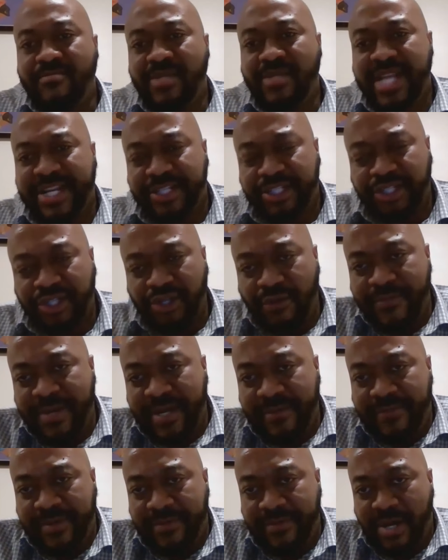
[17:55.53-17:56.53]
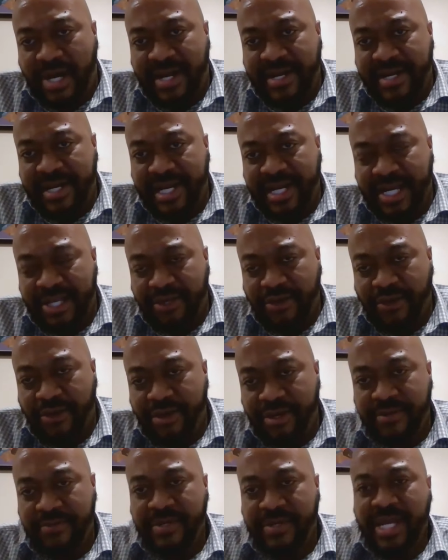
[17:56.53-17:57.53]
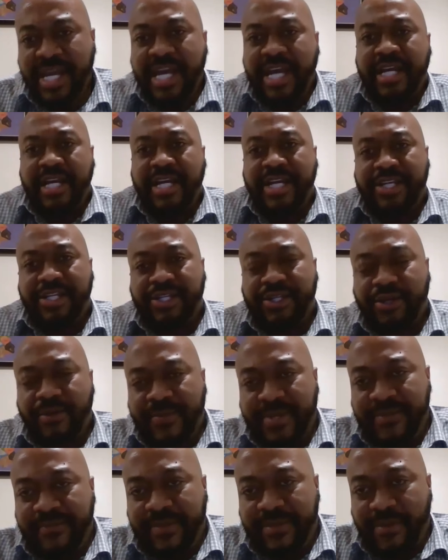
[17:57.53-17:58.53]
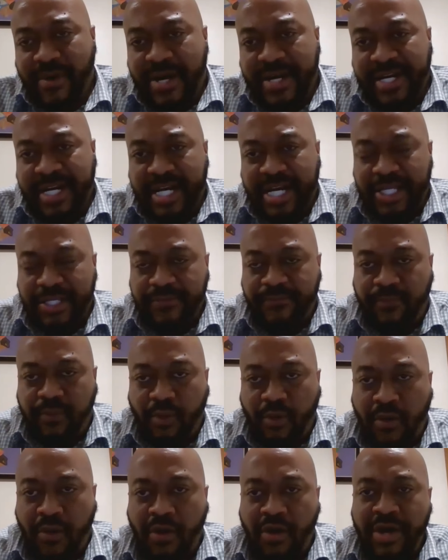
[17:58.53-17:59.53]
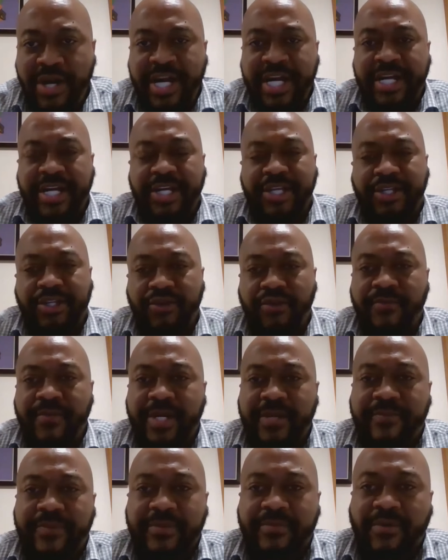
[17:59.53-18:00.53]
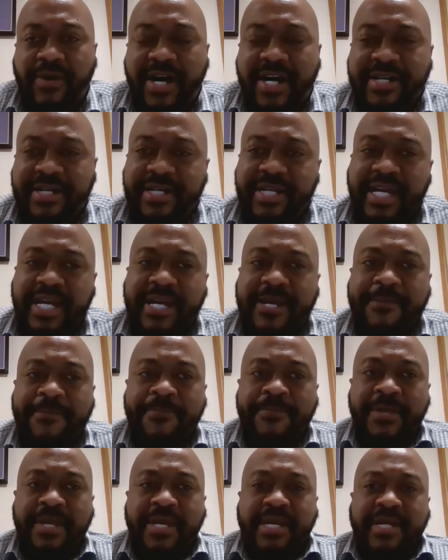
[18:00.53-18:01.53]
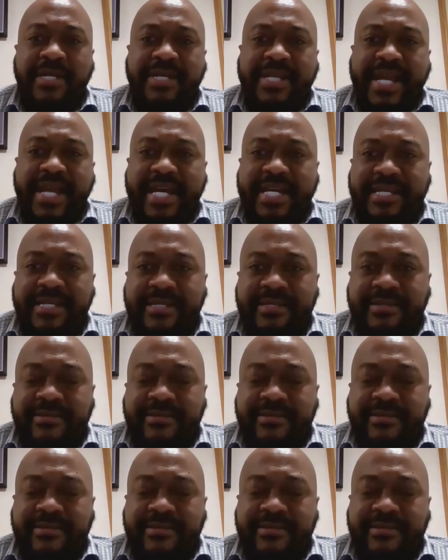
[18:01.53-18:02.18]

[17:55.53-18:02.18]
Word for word: There's so many people out there that's hurting. There's so many people out there that's poor. There's so many people out there that